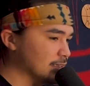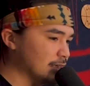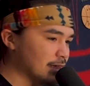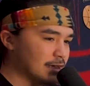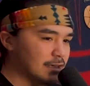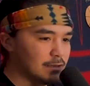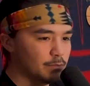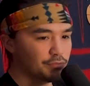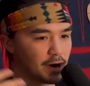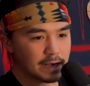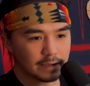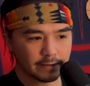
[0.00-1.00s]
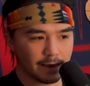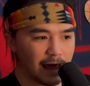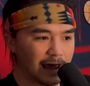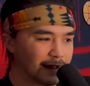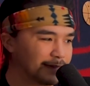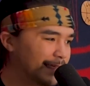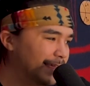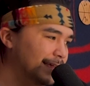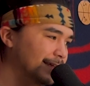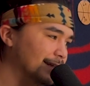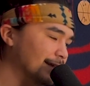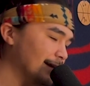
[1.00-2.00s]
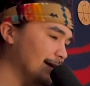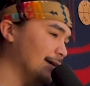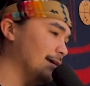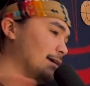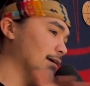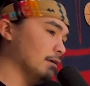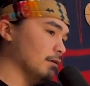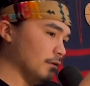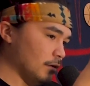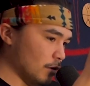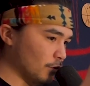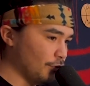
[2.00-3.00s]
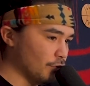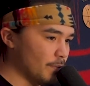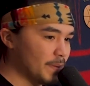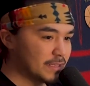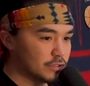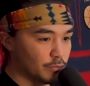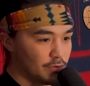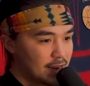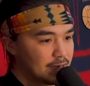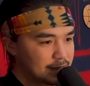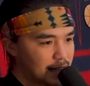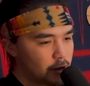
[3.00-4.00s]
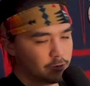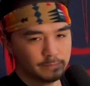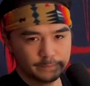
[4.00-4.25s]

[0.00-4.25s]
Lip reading: they could break a leg, they could go through a mental breakdown.